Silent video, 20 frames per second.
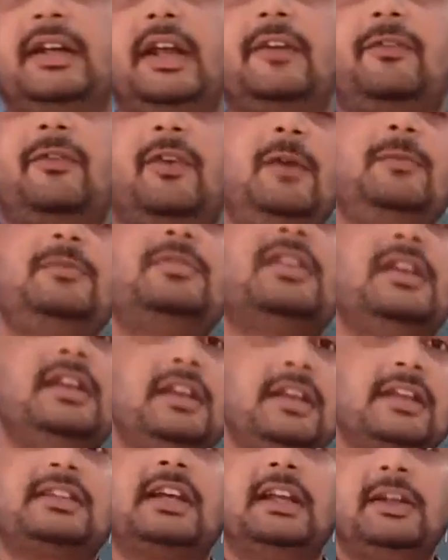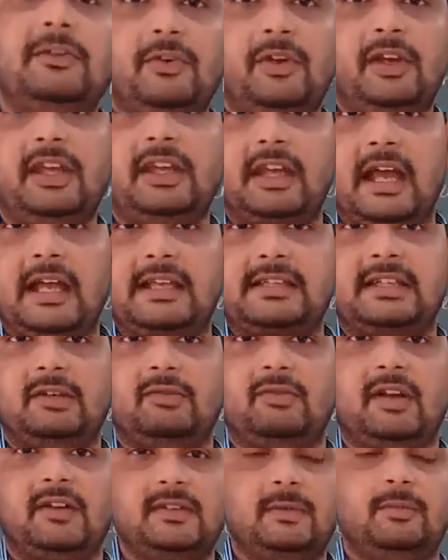it forms sulfuric acid,
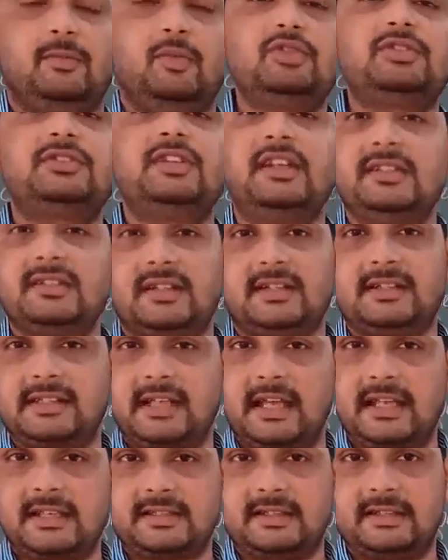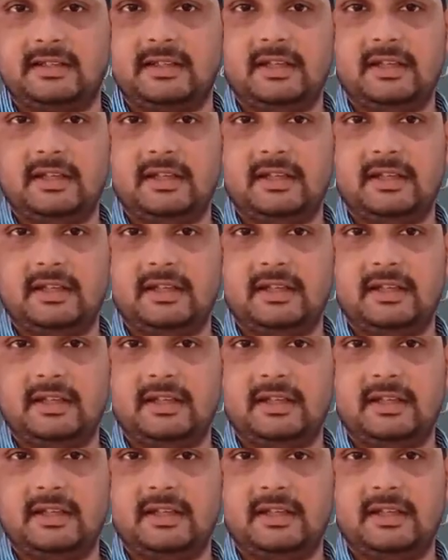one of the most dangerous acids.